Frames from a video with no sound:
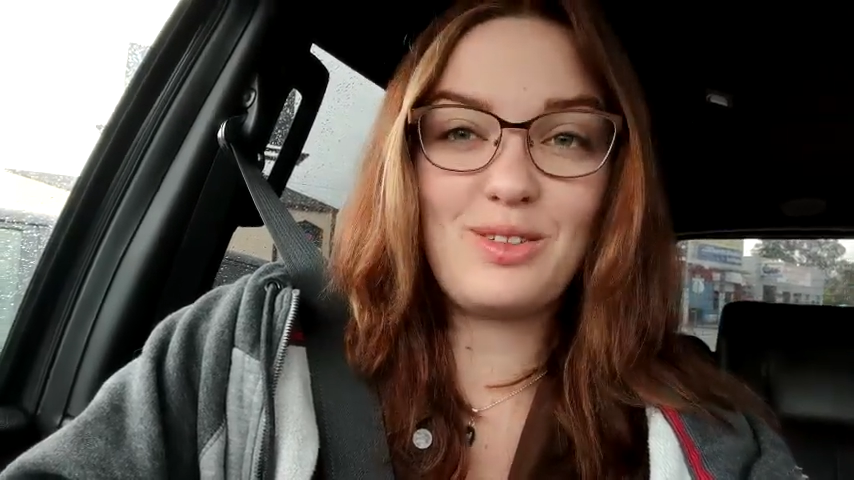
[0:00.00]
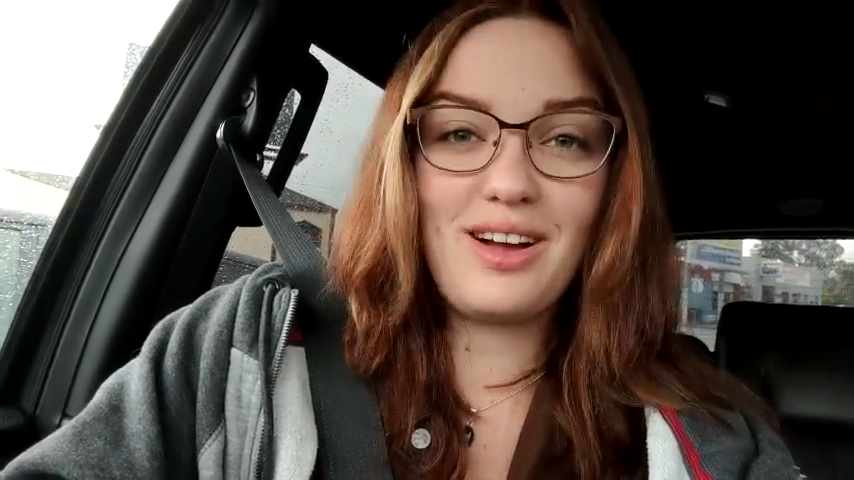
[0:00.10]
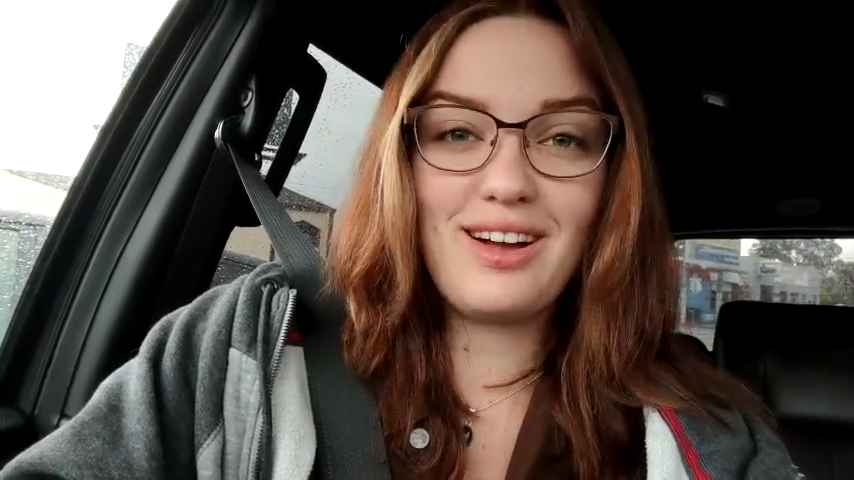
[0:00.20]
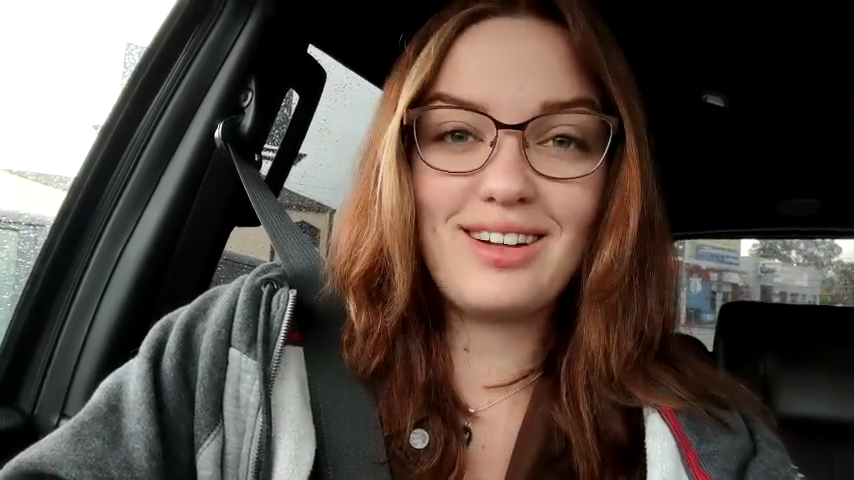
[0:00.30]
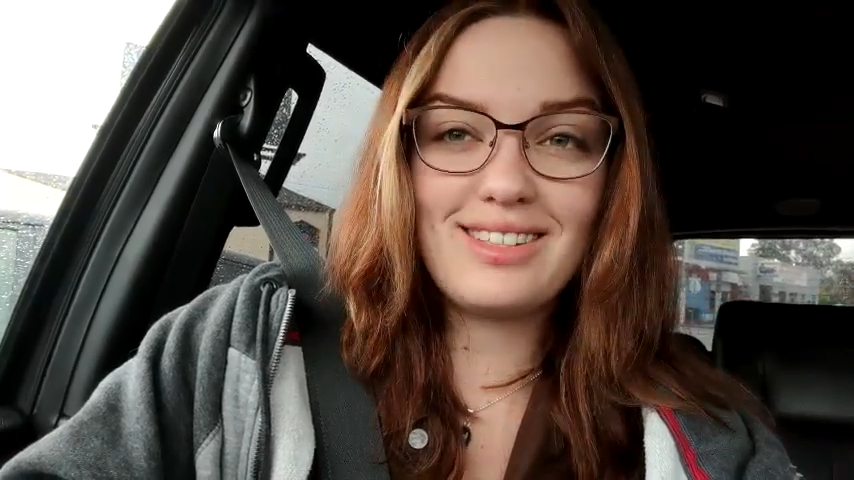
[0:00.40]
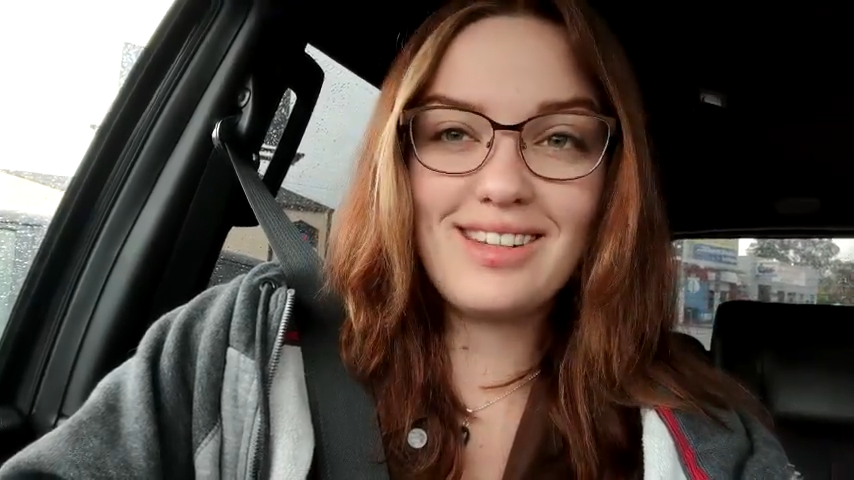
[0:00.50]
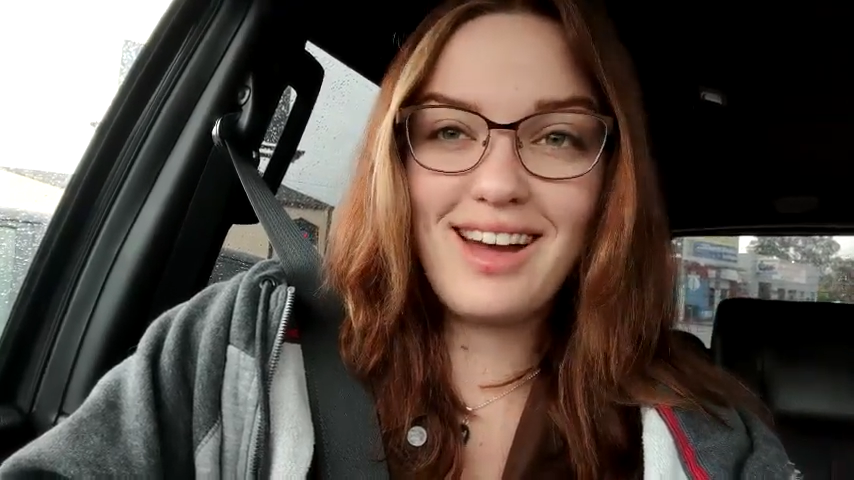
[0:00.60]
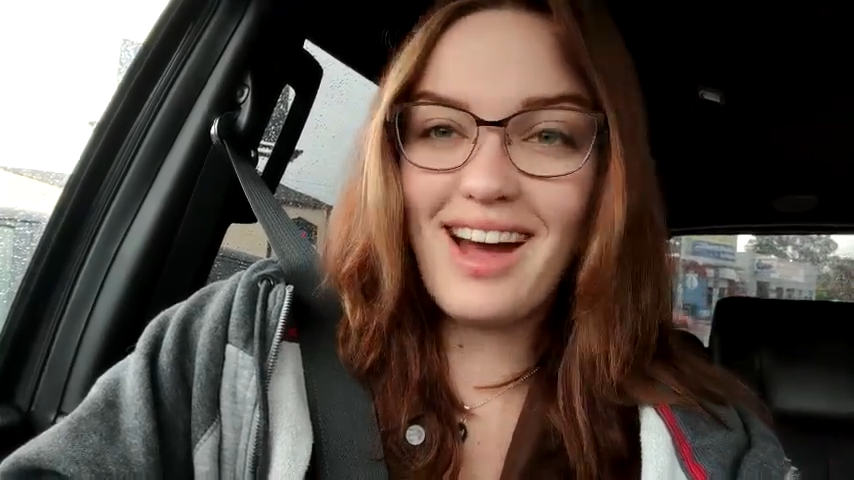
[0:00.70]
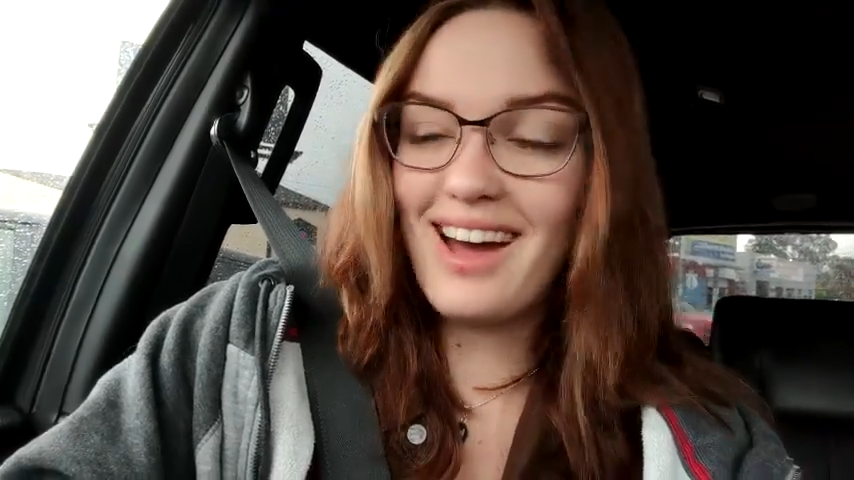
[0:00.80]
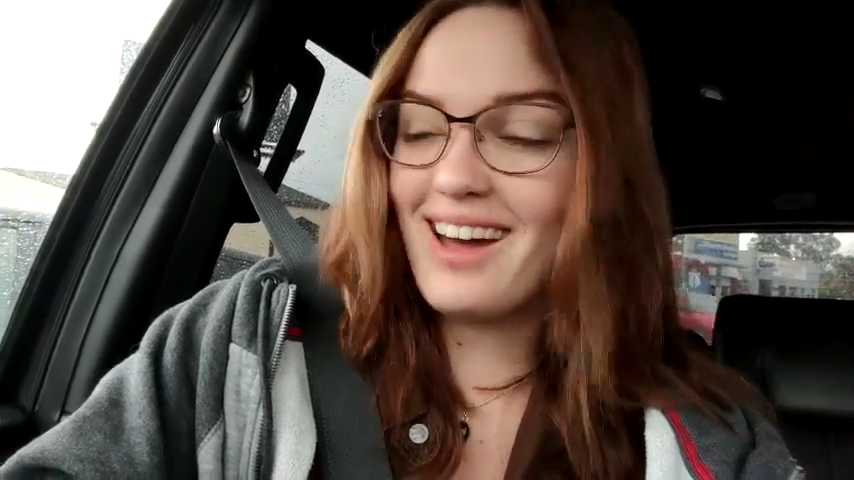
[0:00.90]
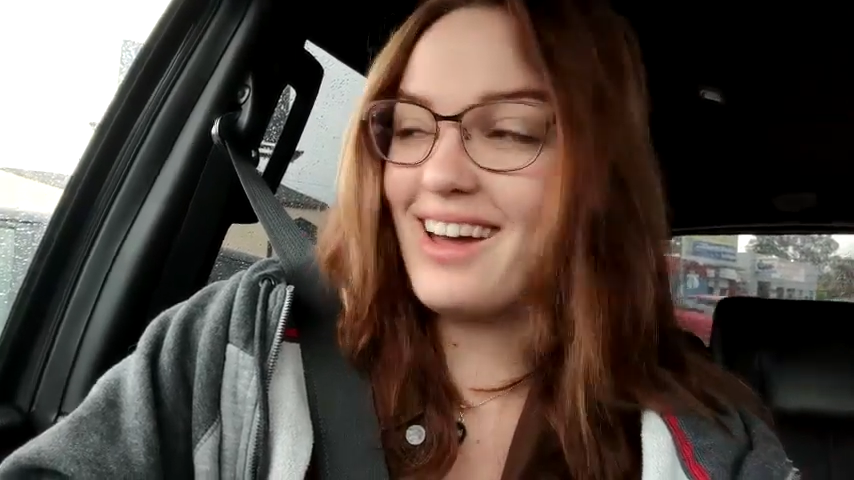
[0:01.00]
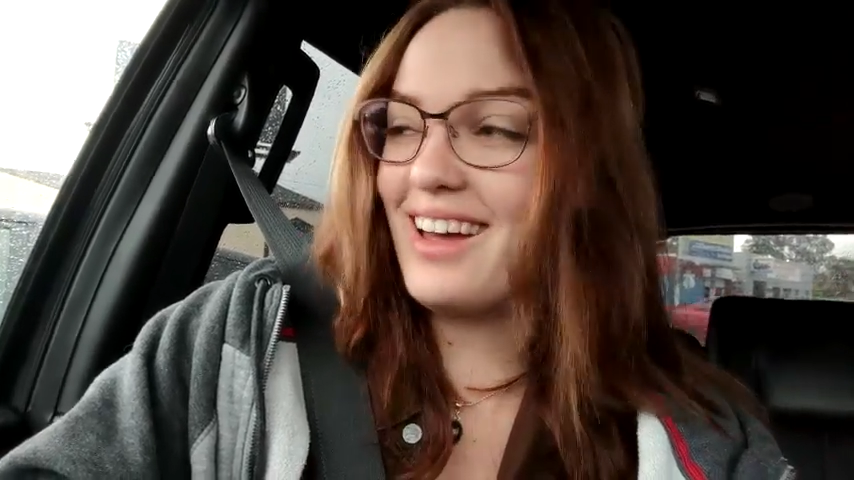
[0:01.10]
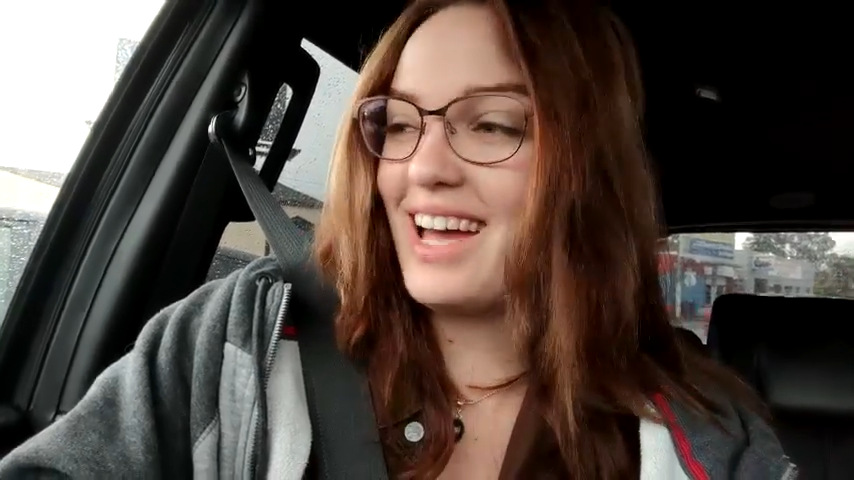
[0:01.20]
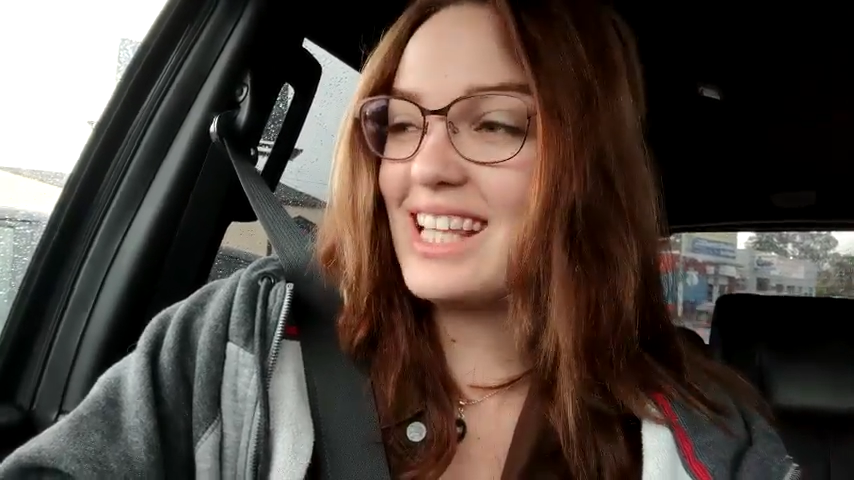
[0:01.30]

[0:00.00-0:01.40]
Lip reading: drugged. I